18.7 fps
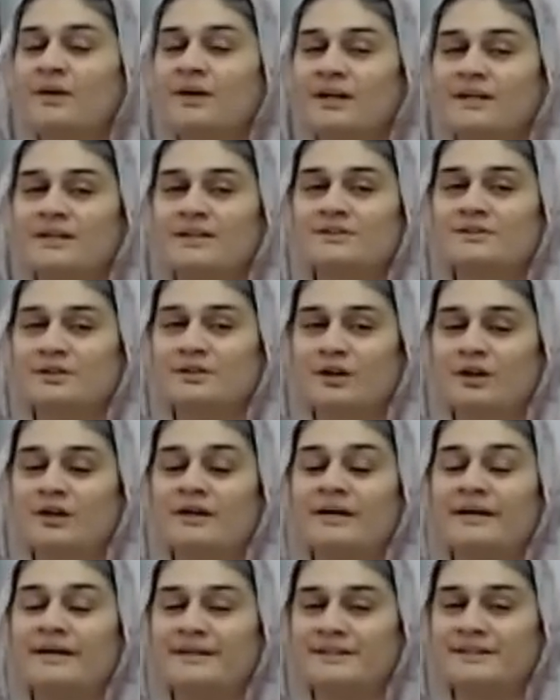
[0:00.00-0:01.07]
It is
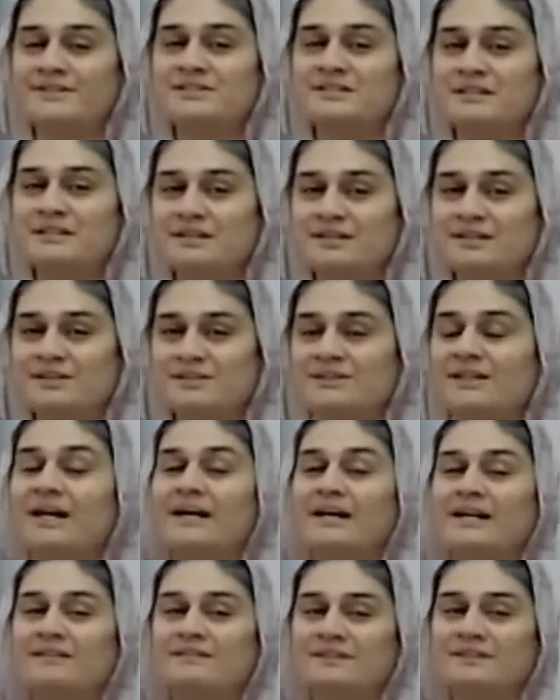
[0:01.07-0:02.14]
long and it's tedious. I
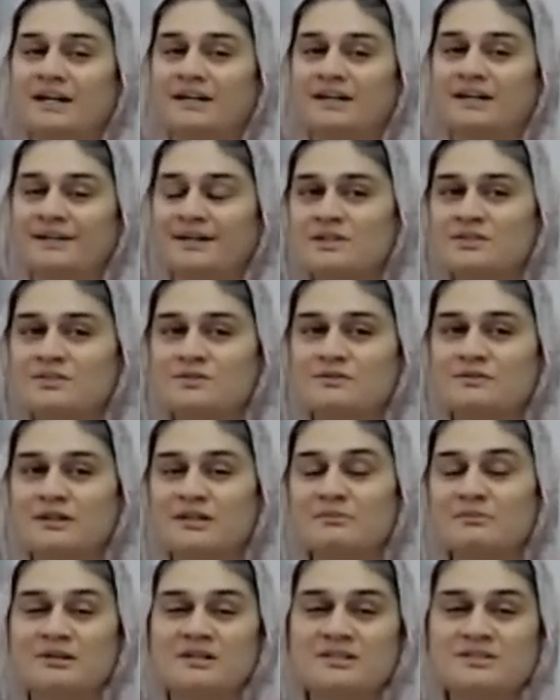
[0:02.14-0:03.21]
have done it. So if
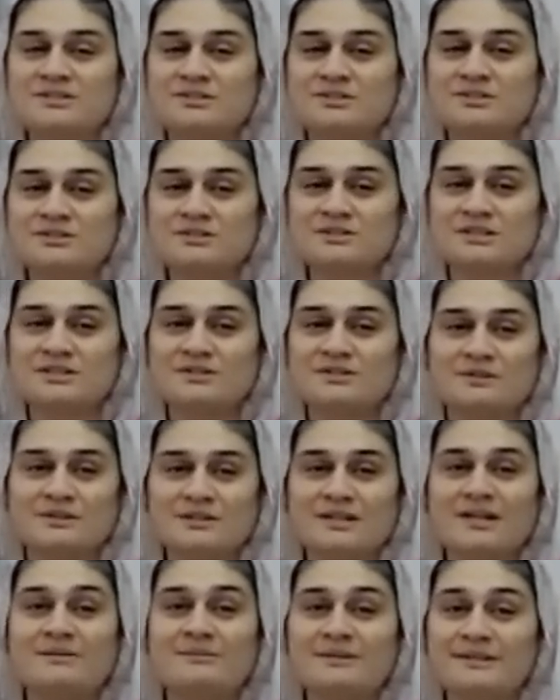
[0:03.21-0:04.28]
anybody's interested, you can
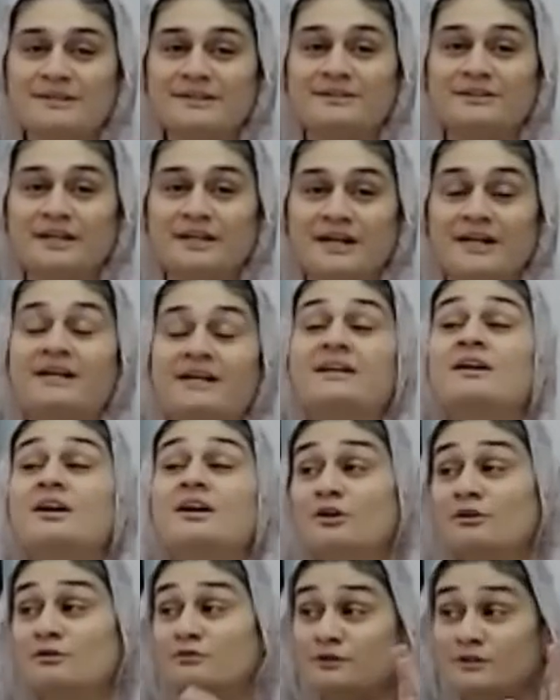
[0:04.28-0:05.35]
come in and look at it.
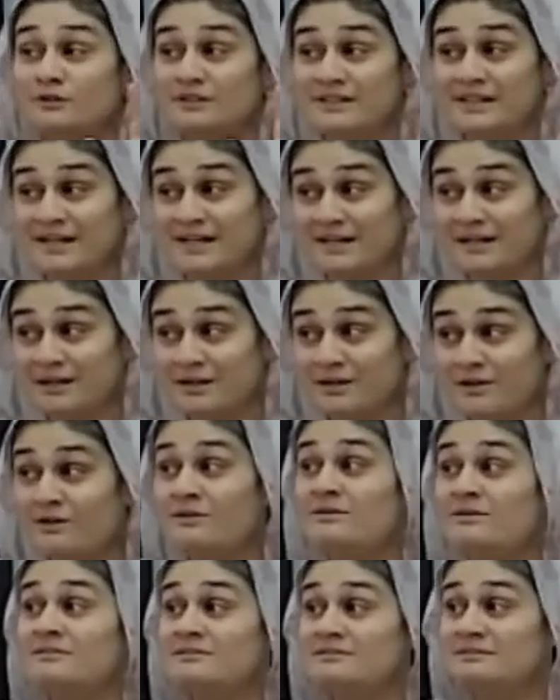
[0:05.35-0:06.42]
For
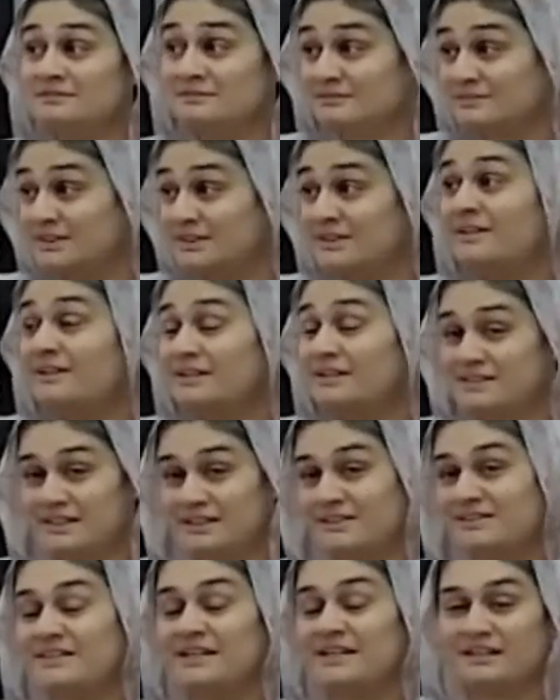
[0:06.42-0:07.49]
now,
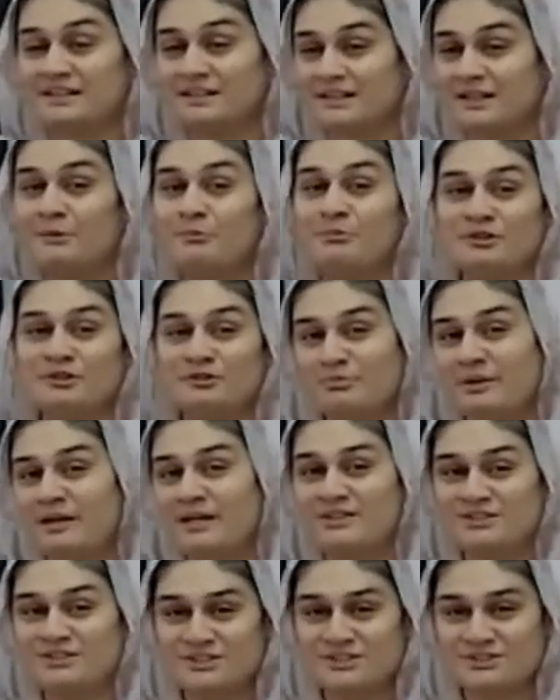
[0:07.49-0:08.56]
takes like a couple of
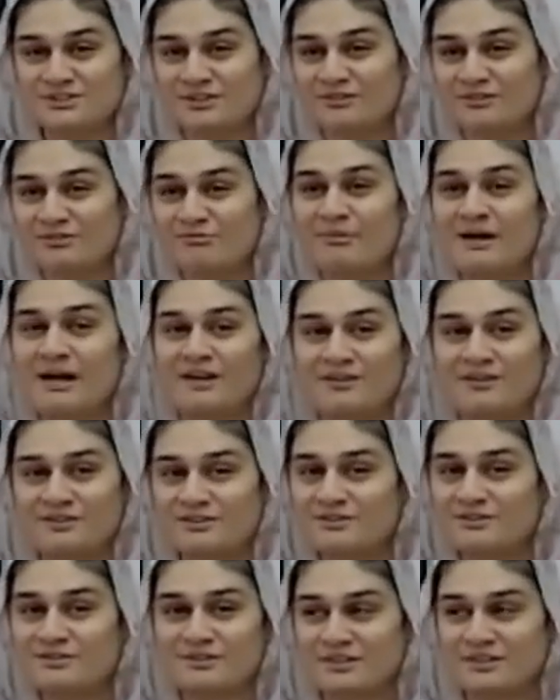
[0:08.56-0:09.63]
pages of math to
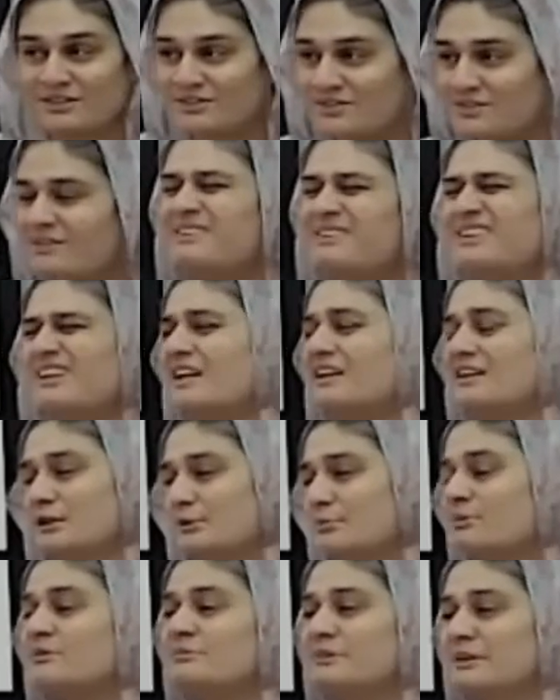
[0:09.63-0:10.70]
do this. I mean, not a
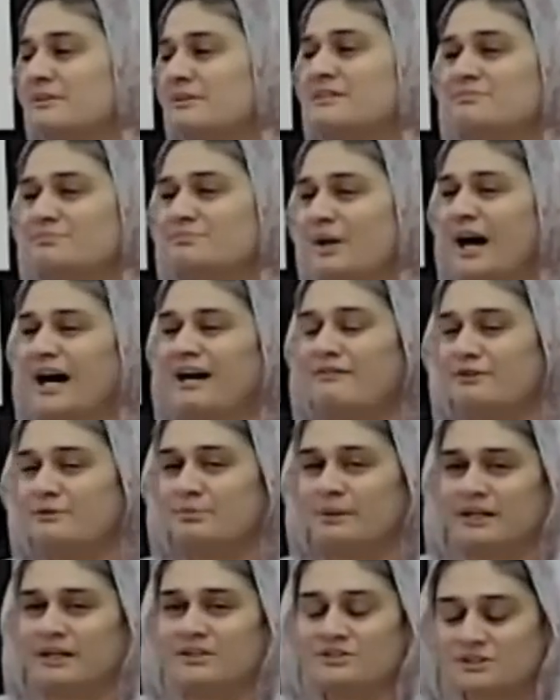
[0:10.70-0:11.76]
couple, maybe half a
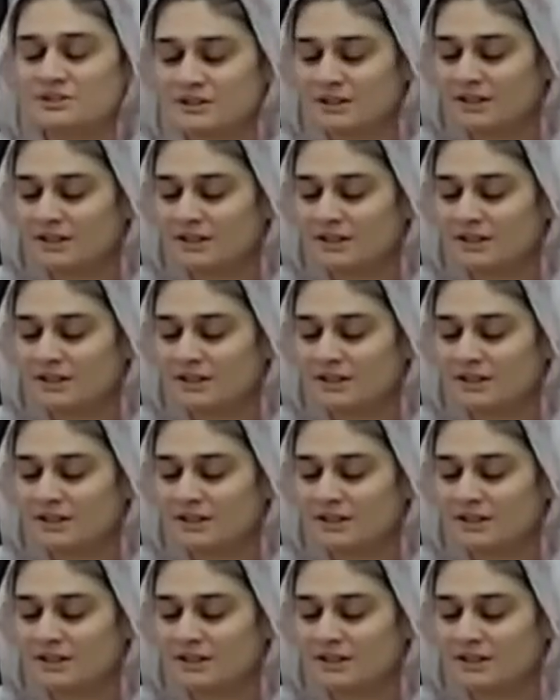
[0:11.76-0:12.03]
page.